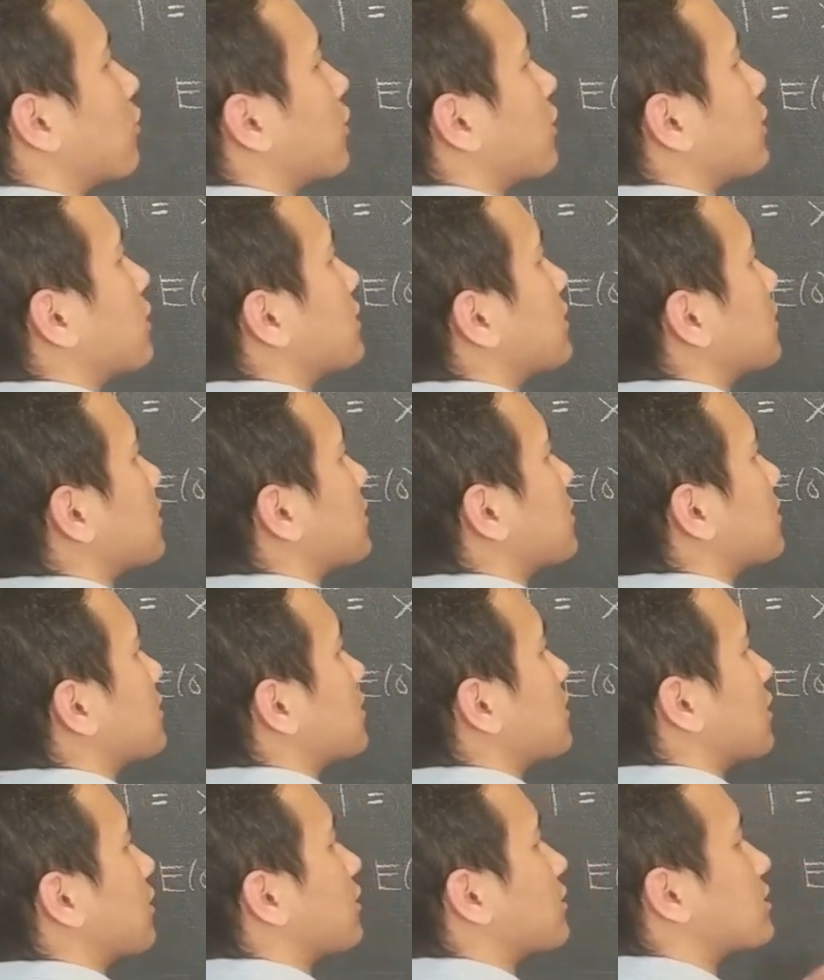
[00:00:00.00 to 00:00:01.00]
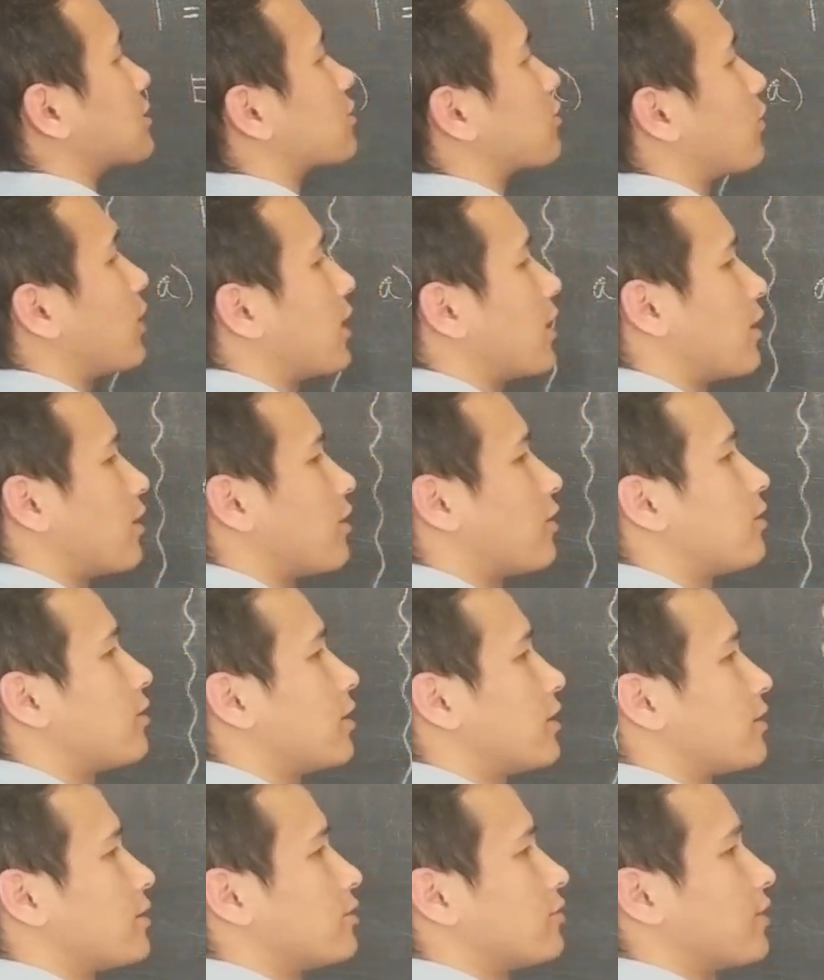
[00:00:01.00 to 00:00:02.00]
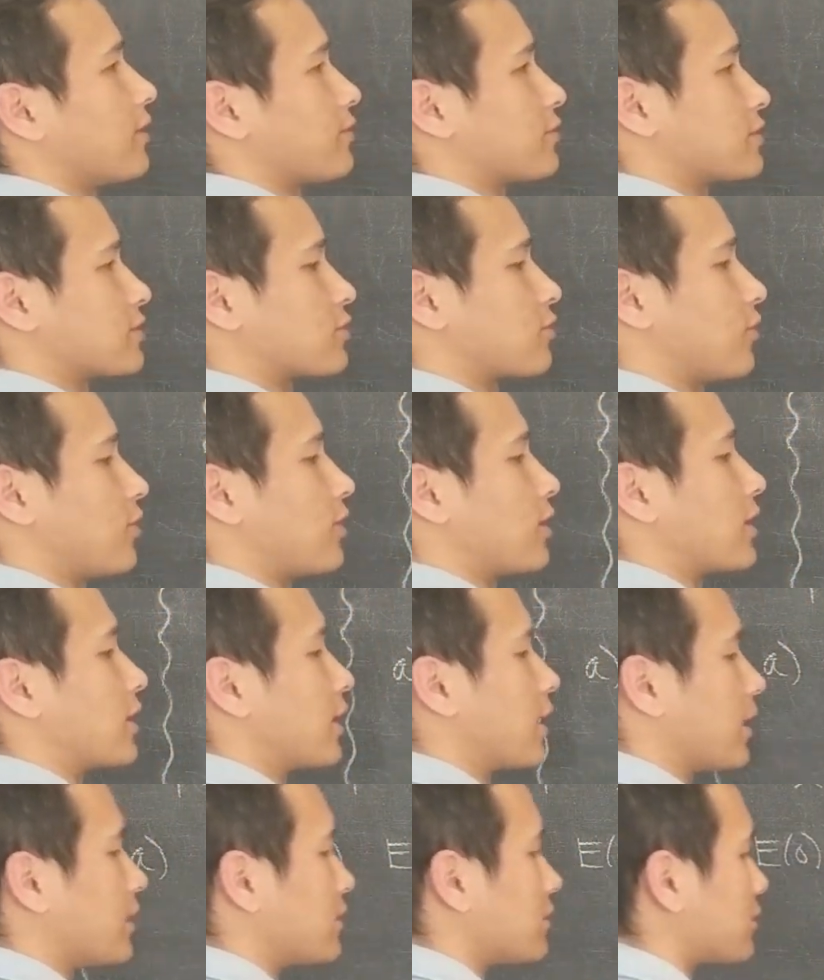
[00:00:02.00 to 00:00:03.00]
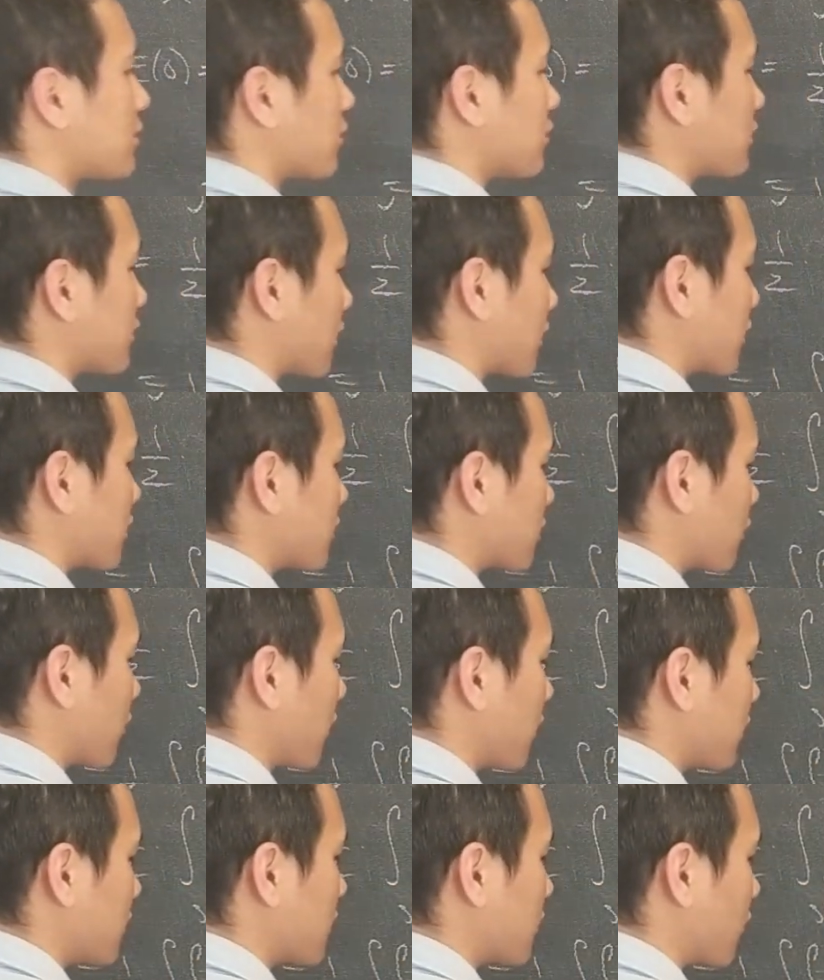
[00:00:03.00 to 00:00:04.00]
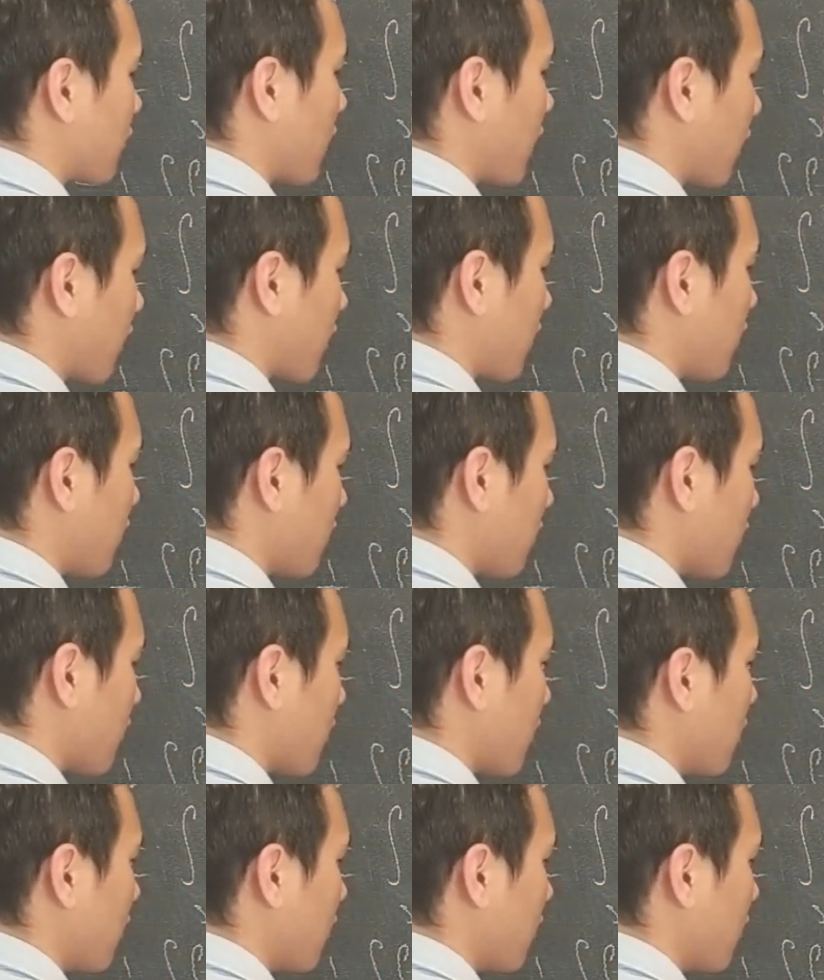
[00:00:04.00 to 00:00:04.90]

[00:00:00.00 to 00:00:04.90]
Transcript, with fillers: coordinates, this is an r squared, and then you have to square it again, so it's r squared squared.